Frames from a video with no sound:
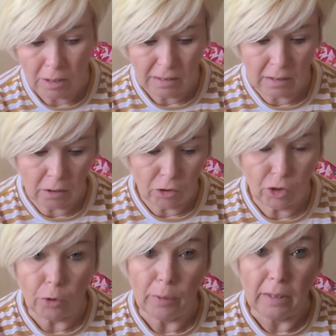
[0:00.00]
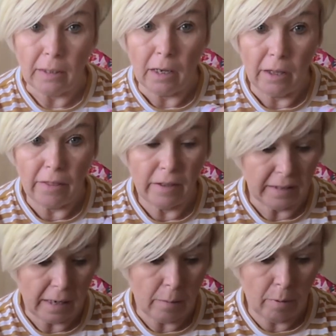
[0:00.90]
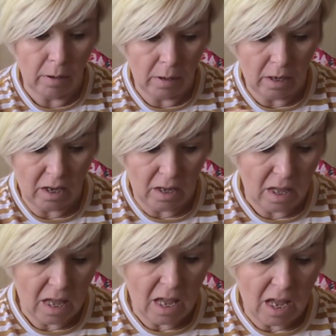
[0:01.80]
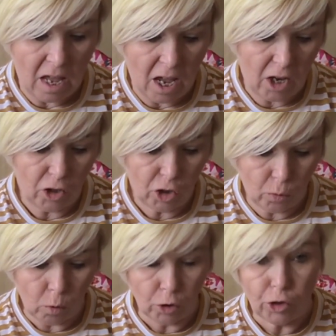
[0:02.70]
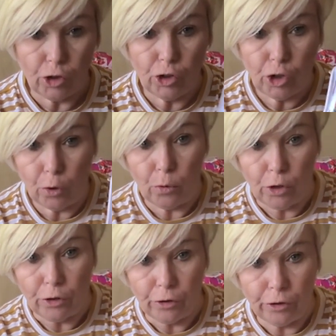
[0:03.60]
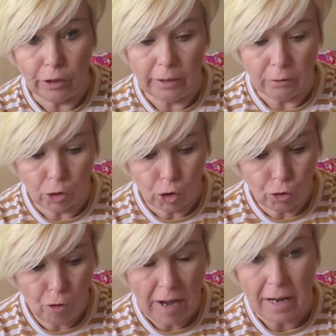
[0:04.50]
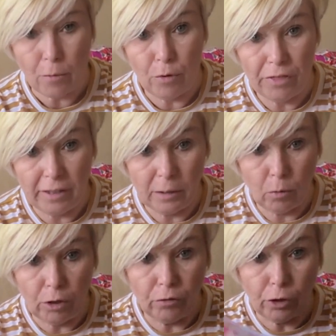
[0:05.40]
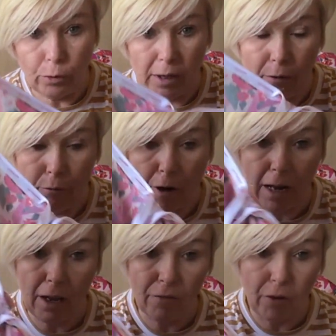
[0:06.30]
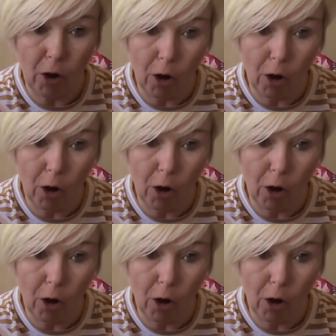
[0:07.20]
I start sewing the zip. I just want to show you the little trick with this way of doing it. Right, I've